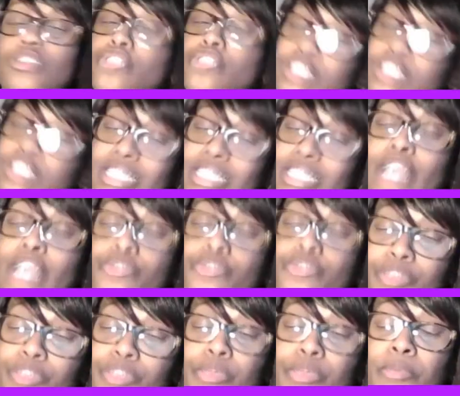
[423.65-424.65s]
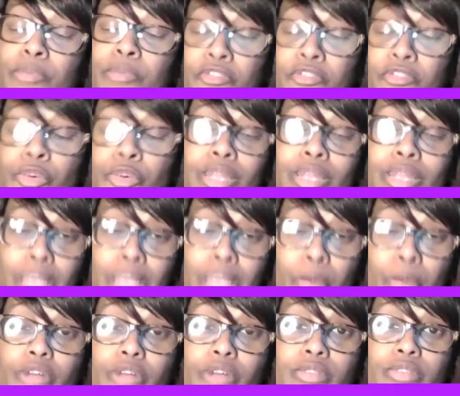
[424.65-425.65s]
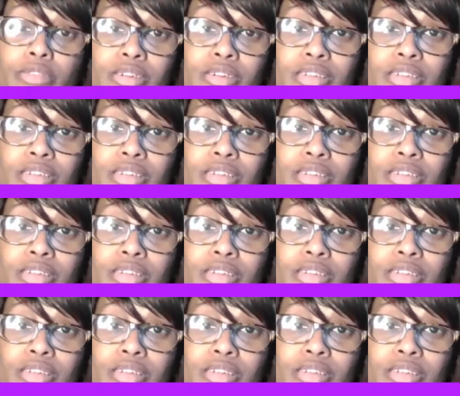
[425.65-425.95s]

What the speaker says: you're just not using people for what they're worth